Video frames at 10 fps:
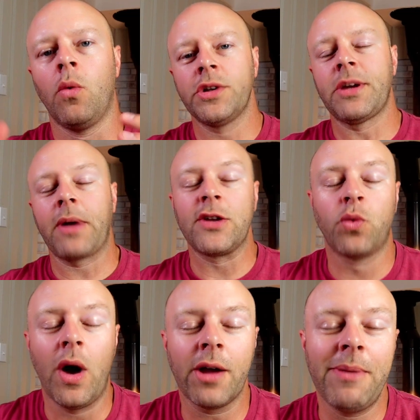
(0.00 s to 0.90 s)
What's up, guys?
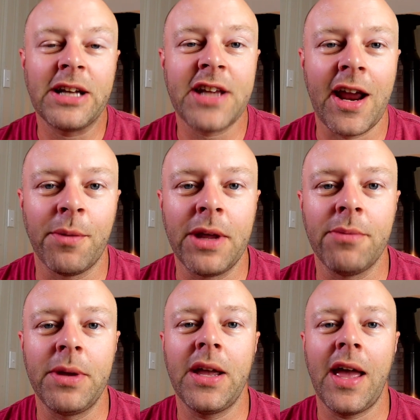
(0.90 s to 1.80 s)
Welcome back to
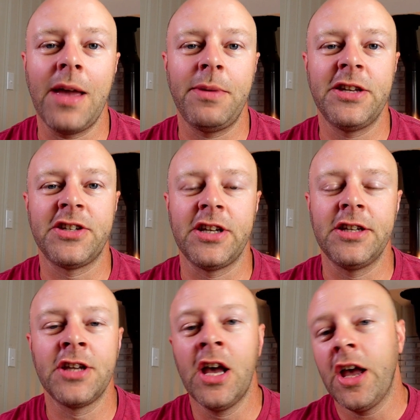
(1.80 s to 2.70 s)
Airbnb ABCs.